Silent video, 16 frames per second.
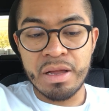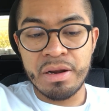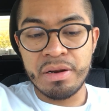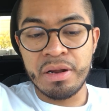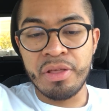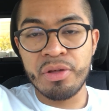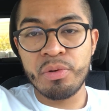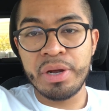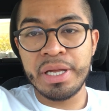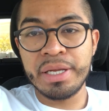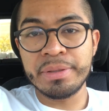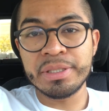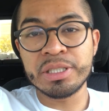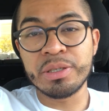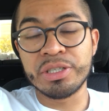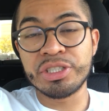Another way
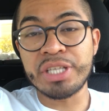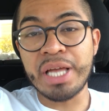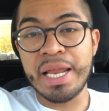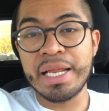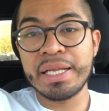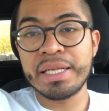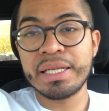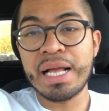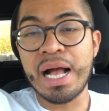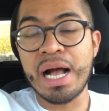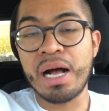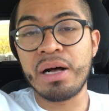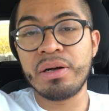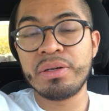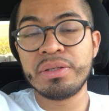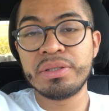is understanding
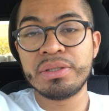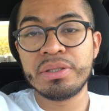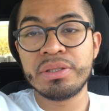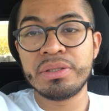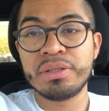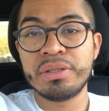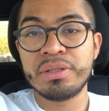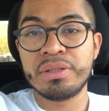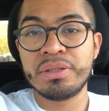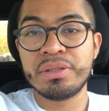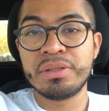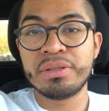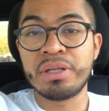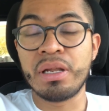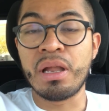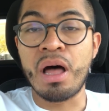how
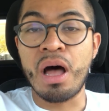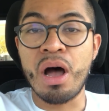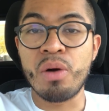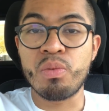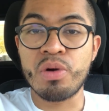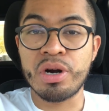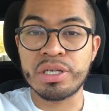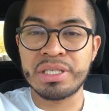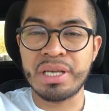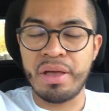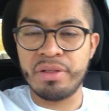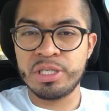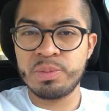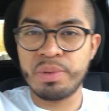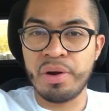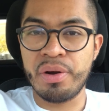the law works, how the
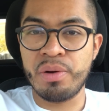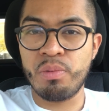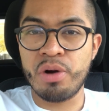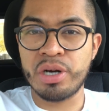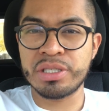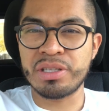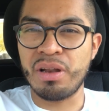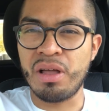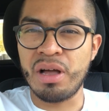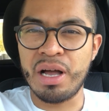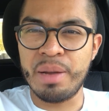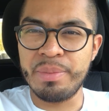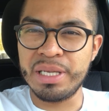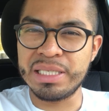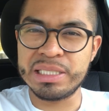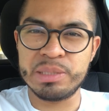spirit works. The law, I
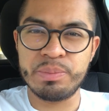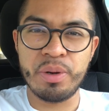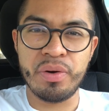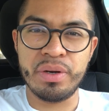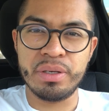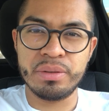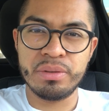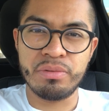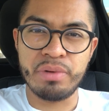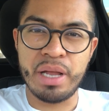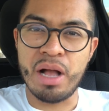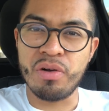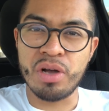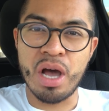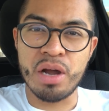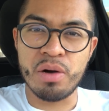mean spirit, right?
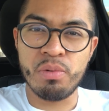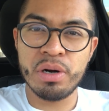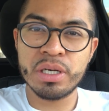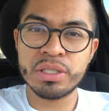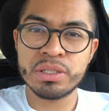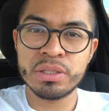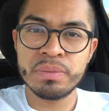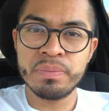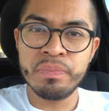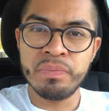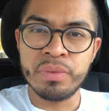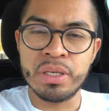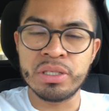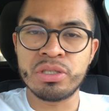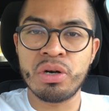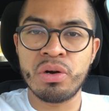How God works.
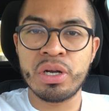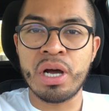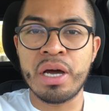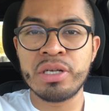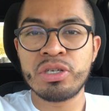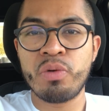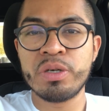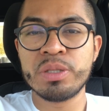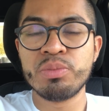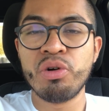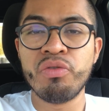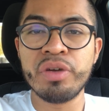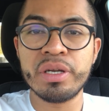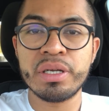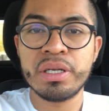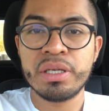God is always
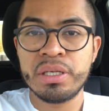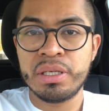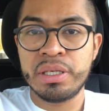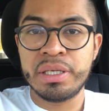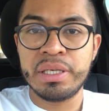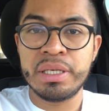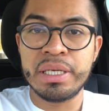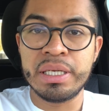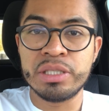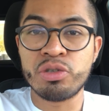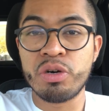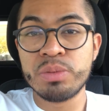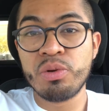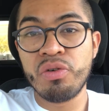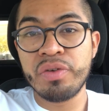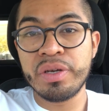moving. It's
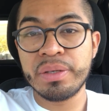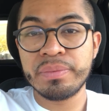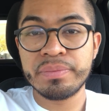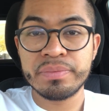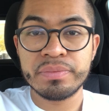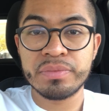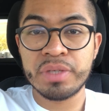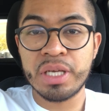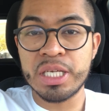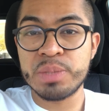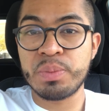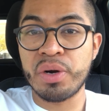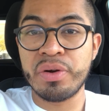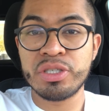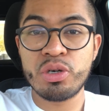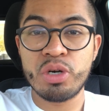always moving, okay?
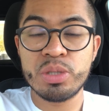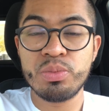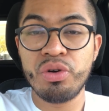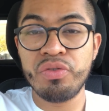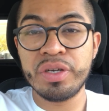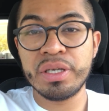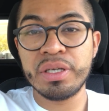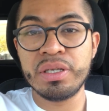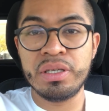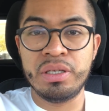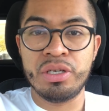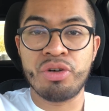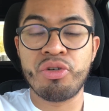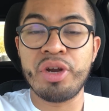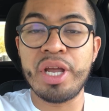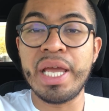Spirit is always moving,
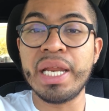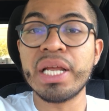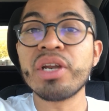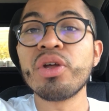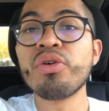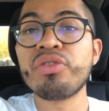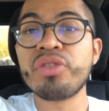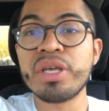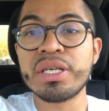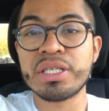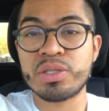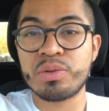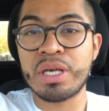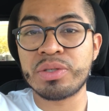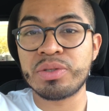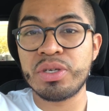creating new things.
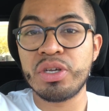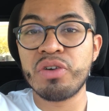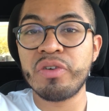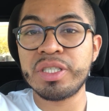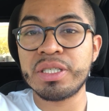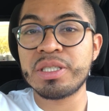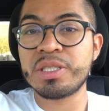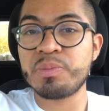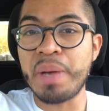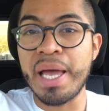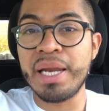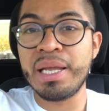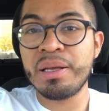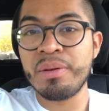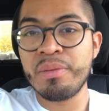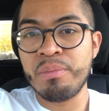So that's why the universe is
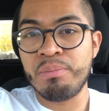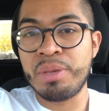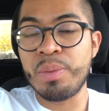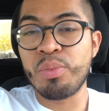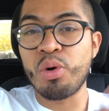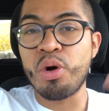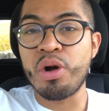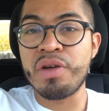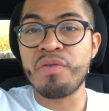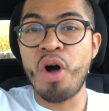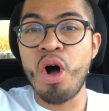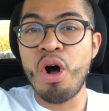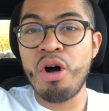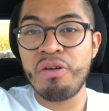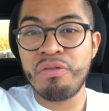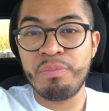expanding. People
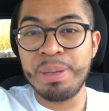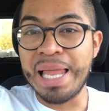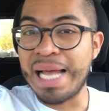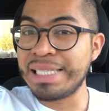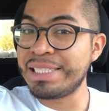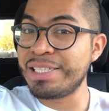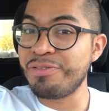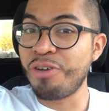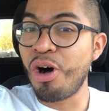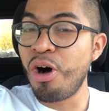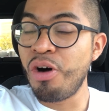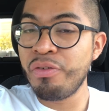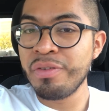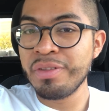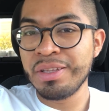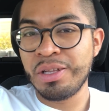evolve, plants
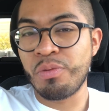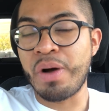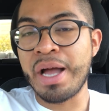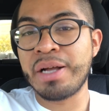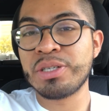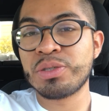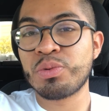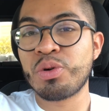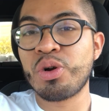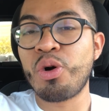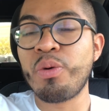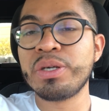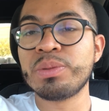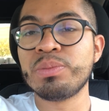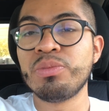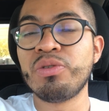evolve. Why? Because we're
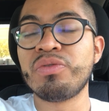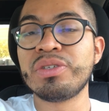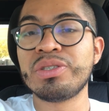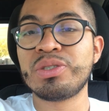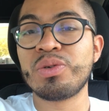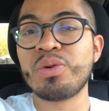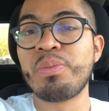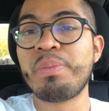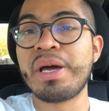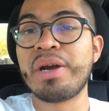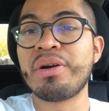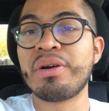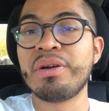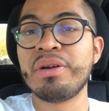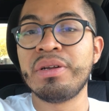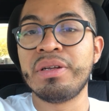always moving to a
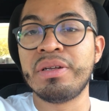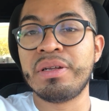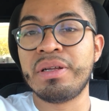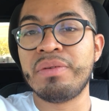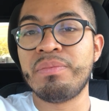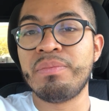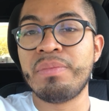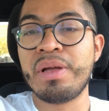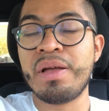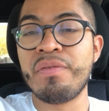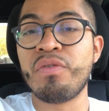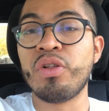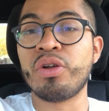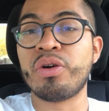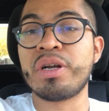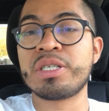better and
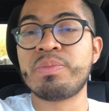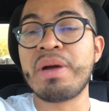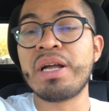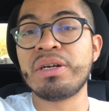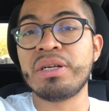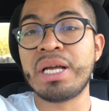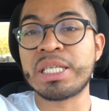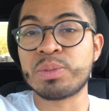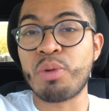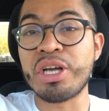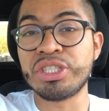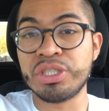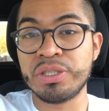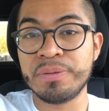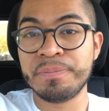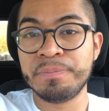fuller
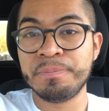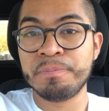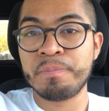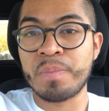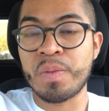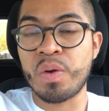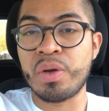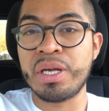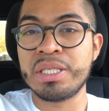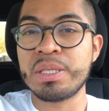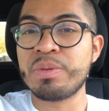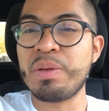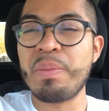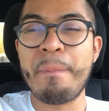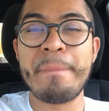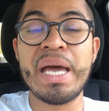expression, okay?
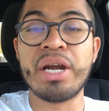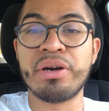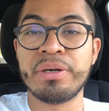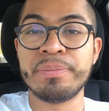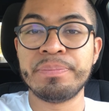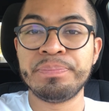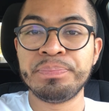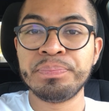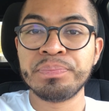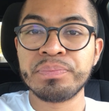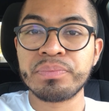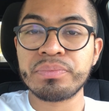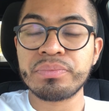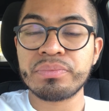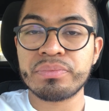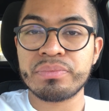Something better,
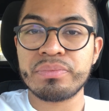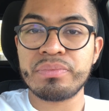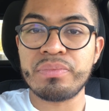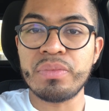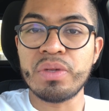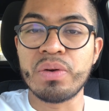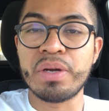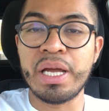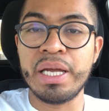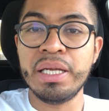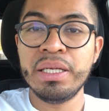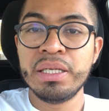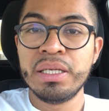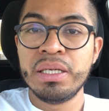okay?